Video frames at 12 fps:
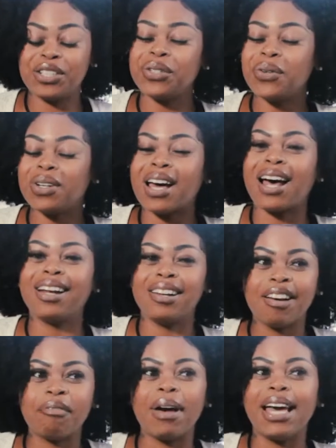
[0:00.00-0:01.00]
do a
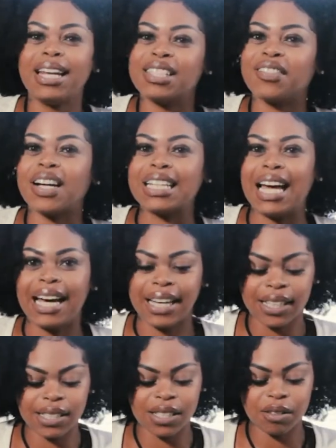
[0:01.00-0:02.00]
lot of paintings for
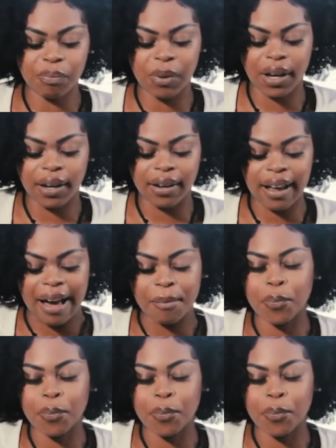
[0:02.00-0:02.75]
clients, but